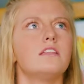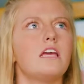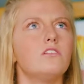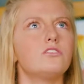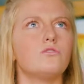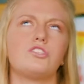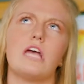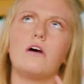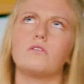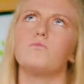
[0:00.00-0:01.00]
they also
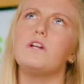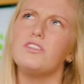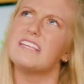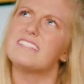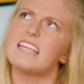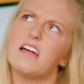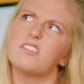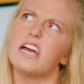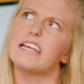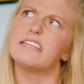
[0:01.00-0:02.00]
sound, what do they
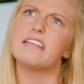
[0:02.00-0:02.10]
sound like?